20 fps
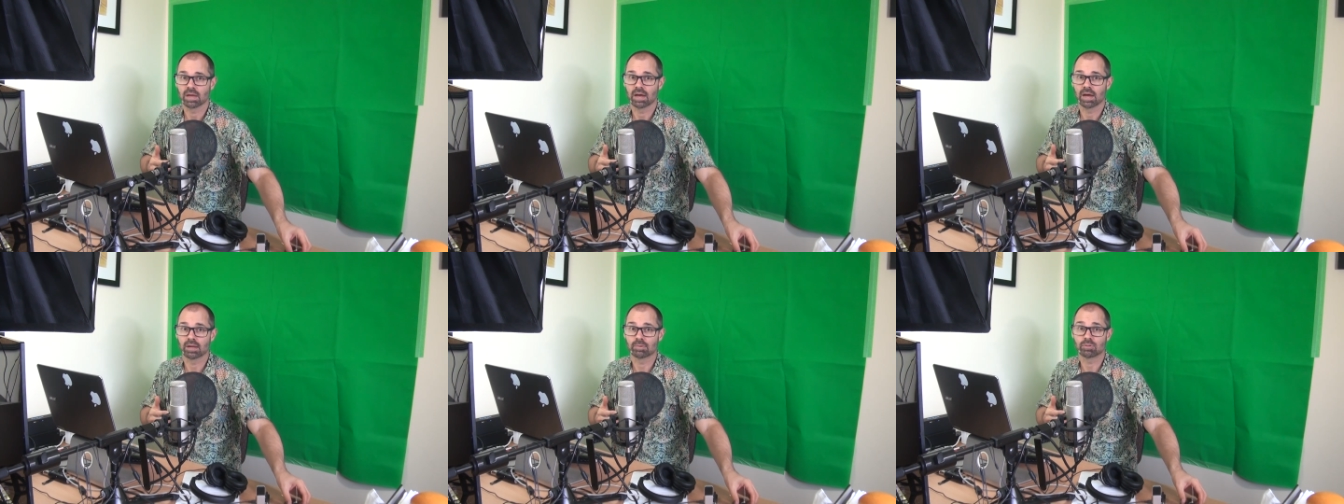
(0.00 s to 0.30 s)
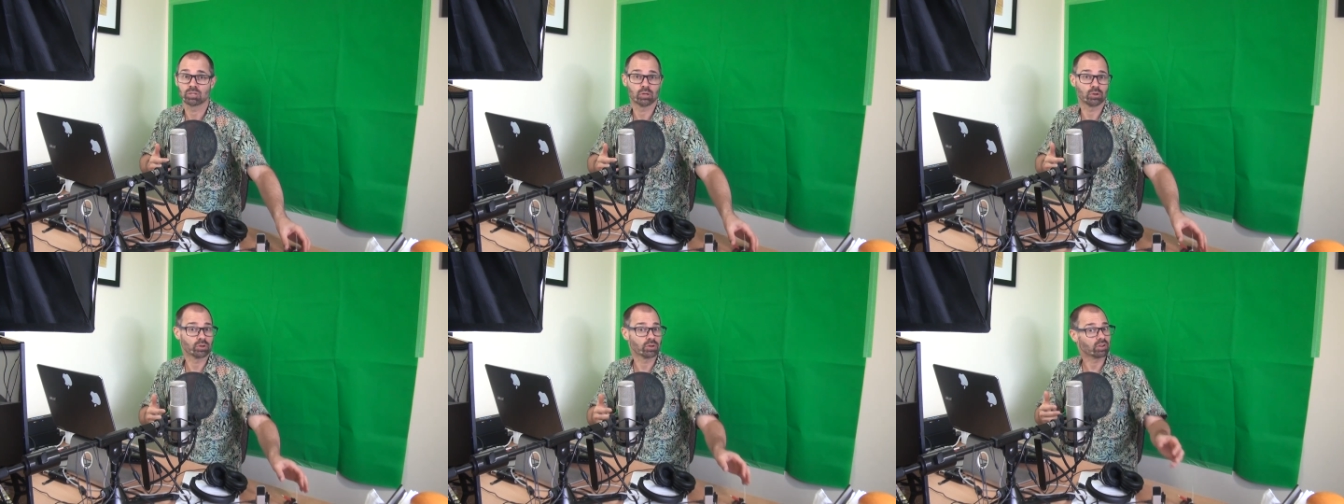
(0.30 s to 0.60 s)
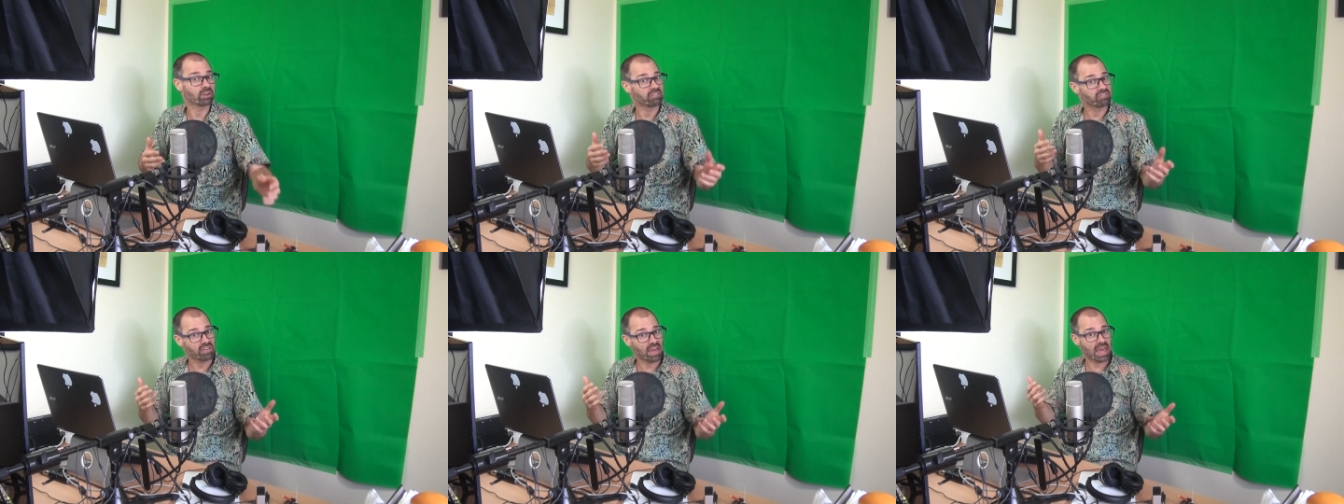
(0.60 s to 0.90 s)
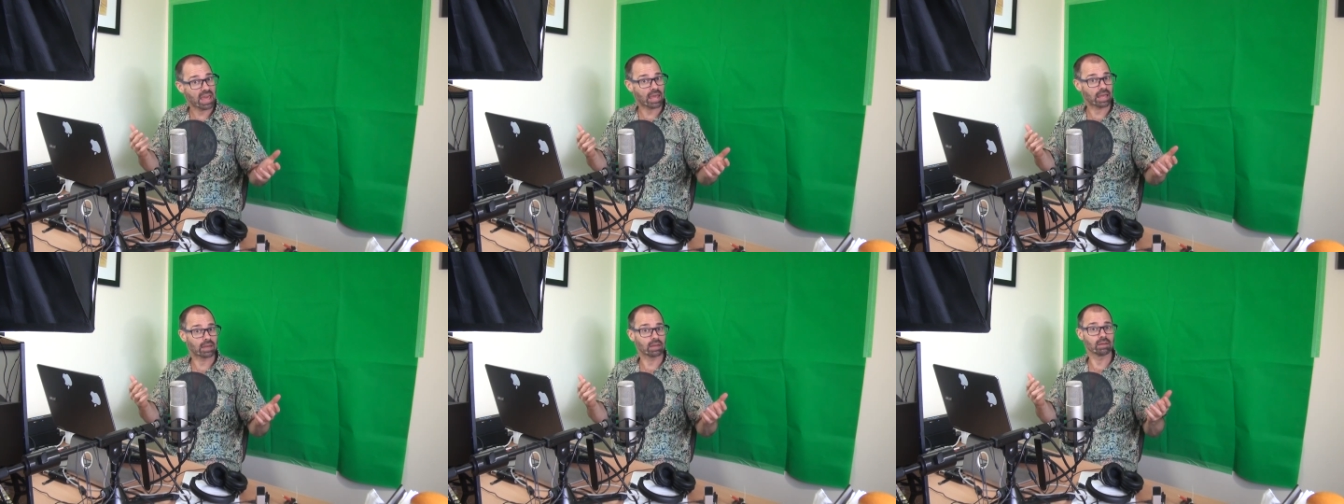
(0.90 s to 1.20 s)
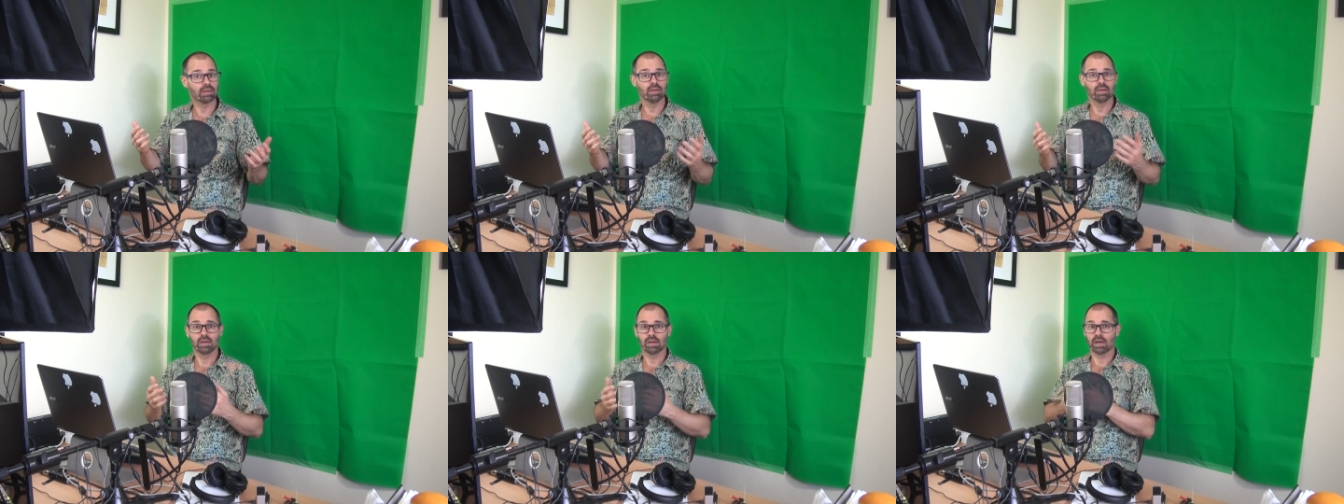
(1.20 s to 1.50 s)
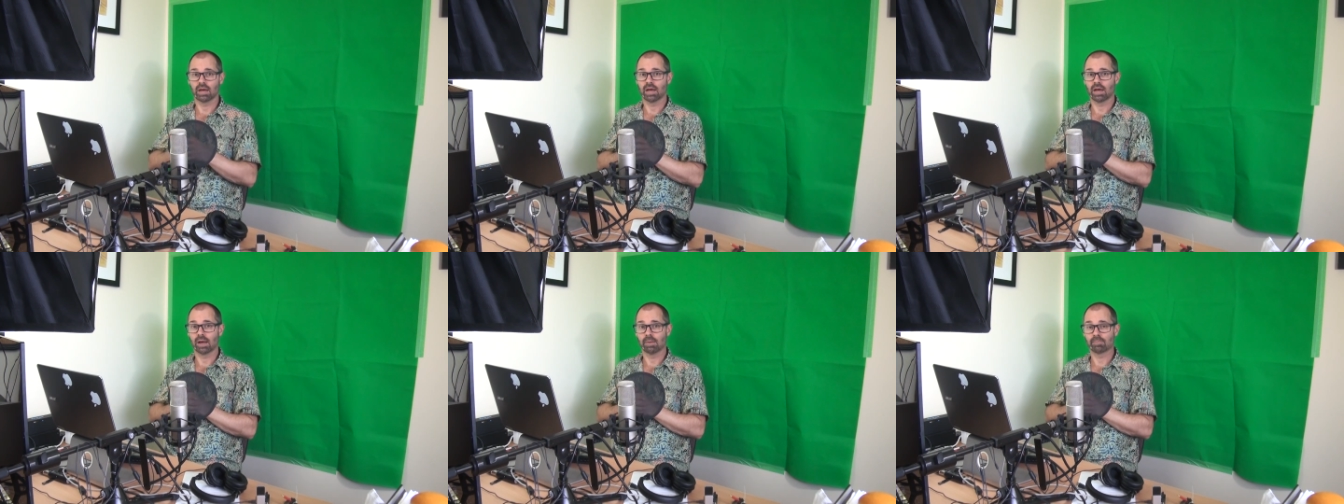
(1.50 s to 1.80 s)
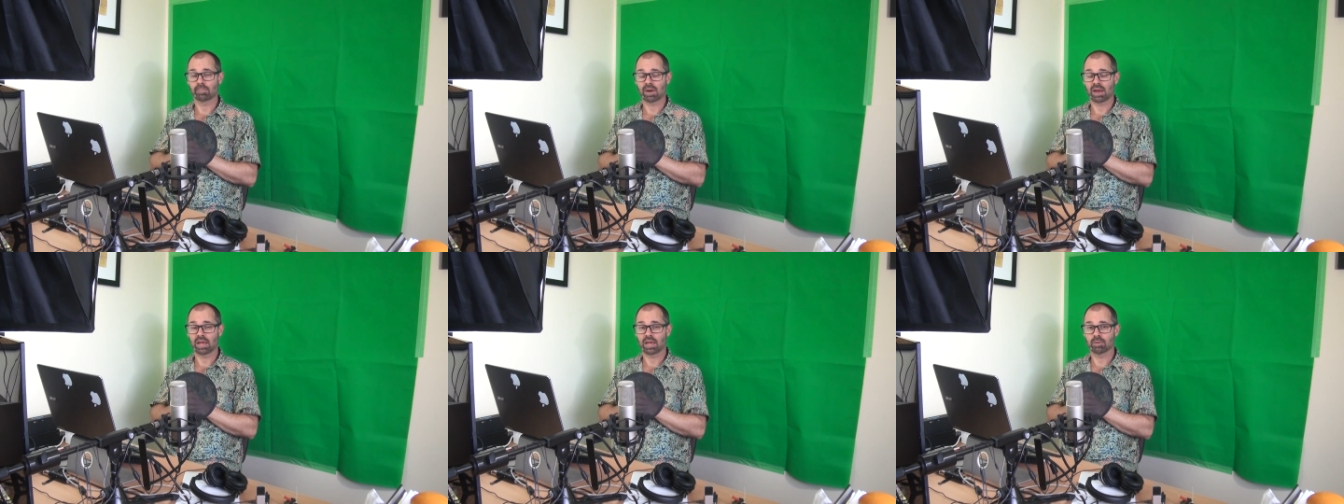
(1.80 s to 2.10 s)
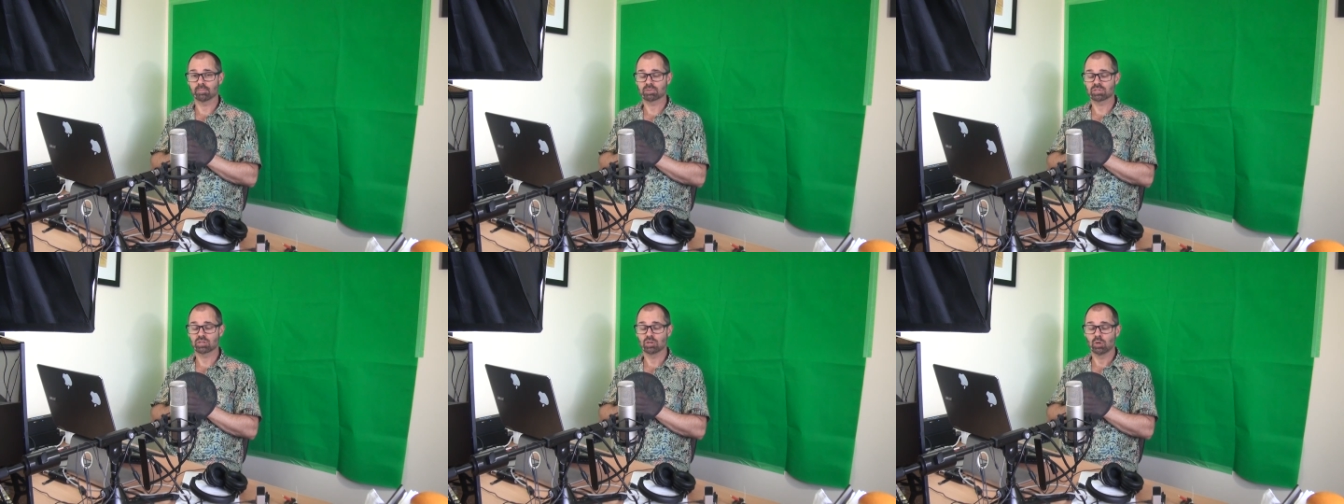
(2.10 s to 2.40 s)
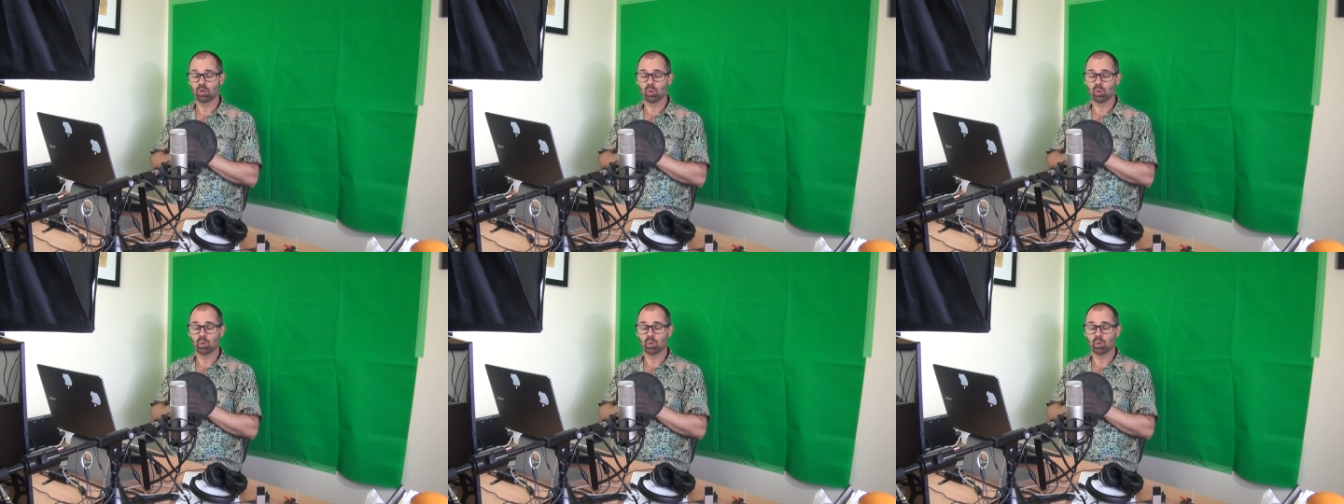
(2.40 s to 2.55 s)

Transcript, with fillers: uh, turning on a fan, um, perhaps,